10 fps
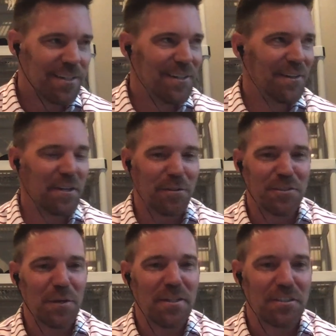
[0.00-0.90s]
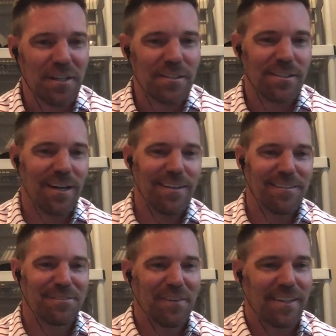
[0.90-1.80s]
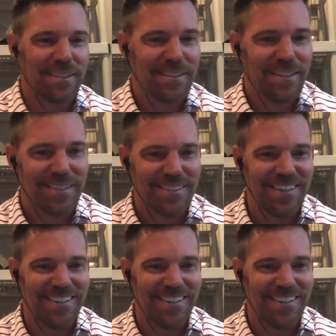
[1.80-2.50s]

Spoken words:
Who are you, Joey Chestnut? What the fuck is this?